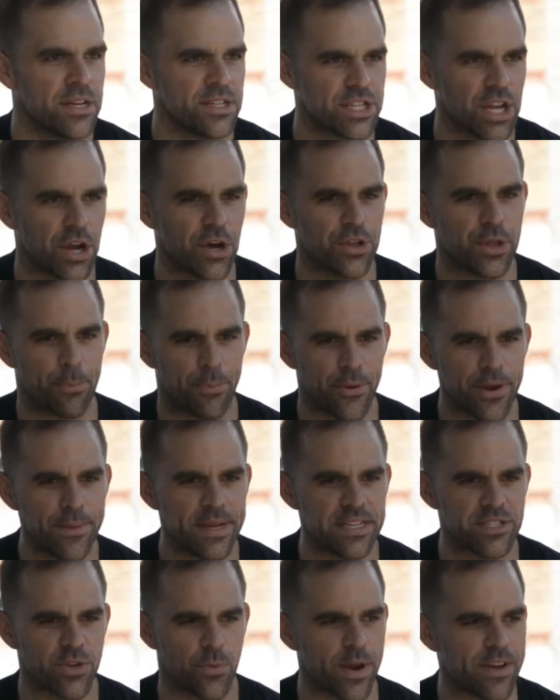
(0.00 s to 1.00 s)
So the Pre
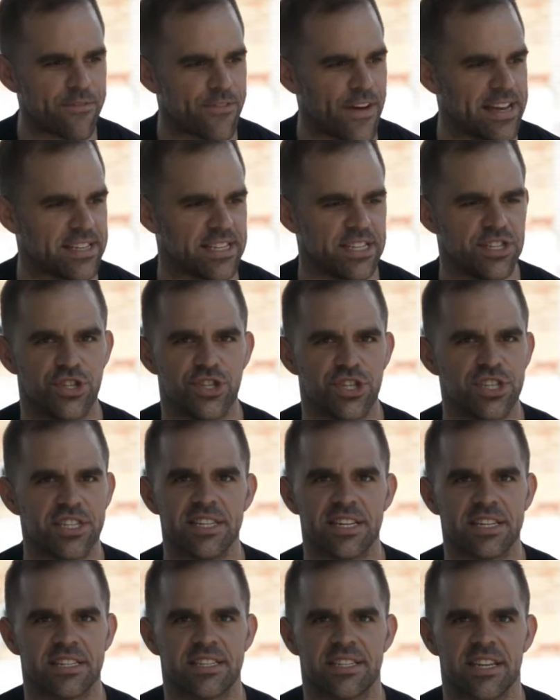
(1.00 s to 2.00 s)
Meet to Wekfest is just
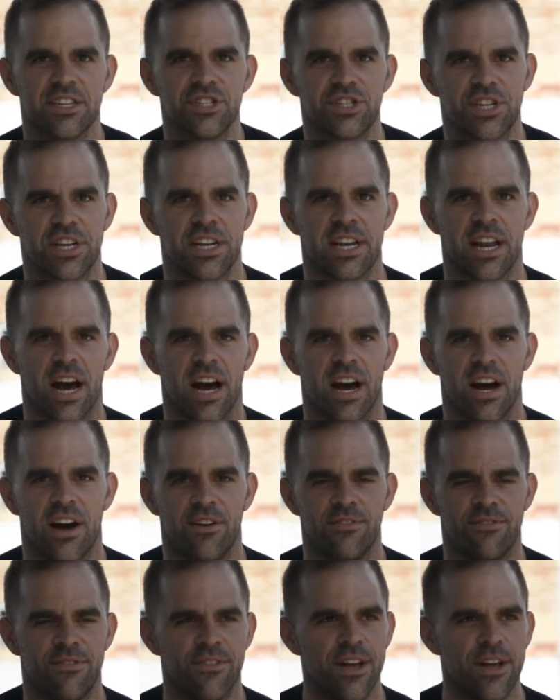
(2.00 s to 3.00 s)
an extension
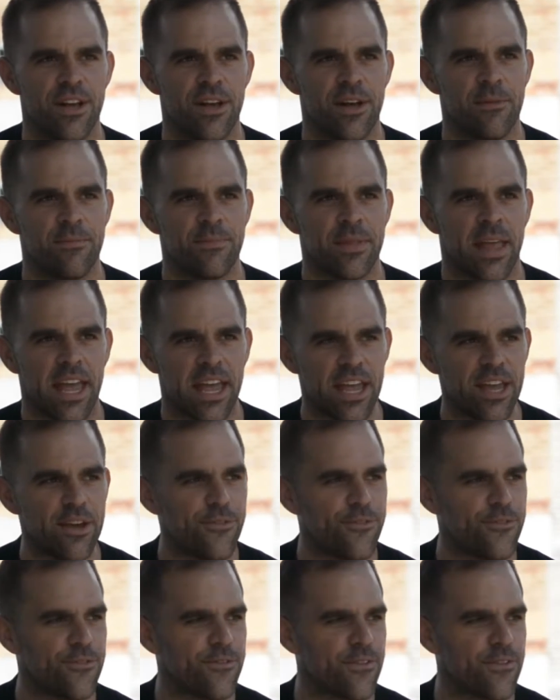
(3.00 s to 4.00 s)
of, if,